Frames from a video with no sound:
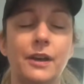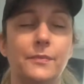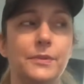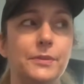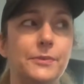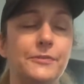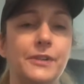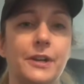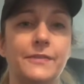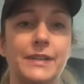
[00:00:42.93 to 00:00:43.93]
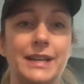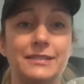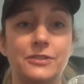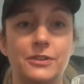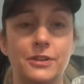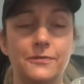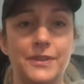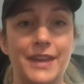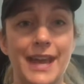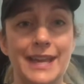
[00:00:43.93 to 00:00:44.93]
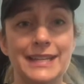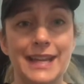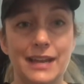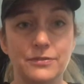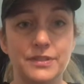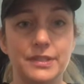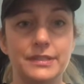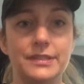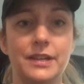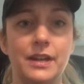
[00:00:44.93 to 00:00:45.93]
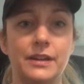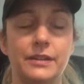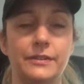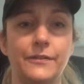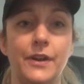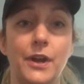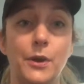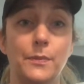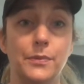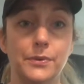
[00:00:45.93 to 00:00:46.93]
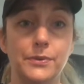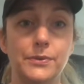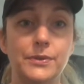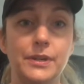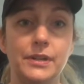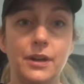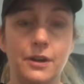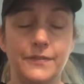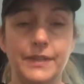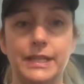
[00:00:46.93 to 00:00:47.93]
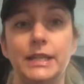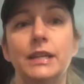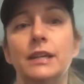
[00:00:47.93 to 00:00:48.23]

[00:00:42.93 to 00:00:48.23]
of bulletproof coffee, I start off with 8 ounces of brewed coffee.